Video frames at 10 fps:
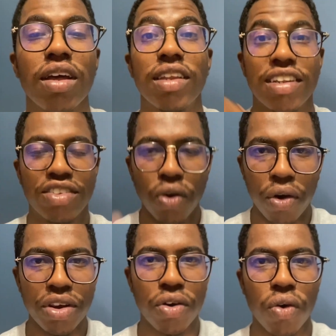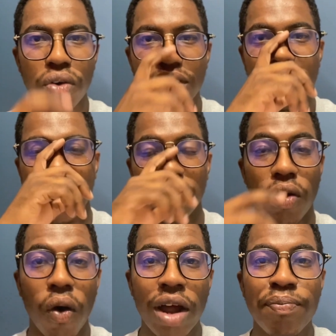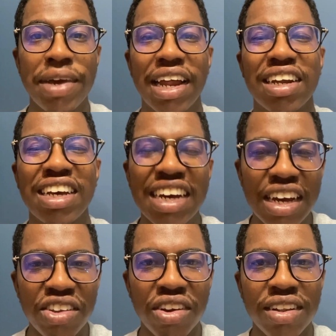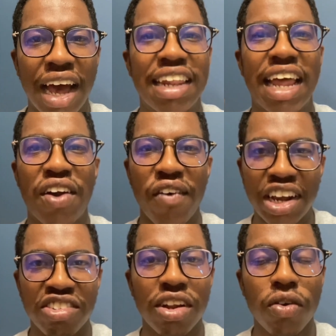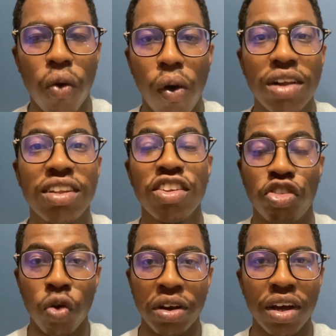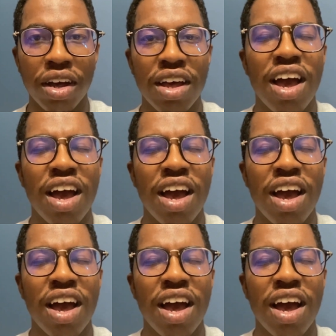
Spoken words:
The story goes that God made an urgent and directional call to Jonah: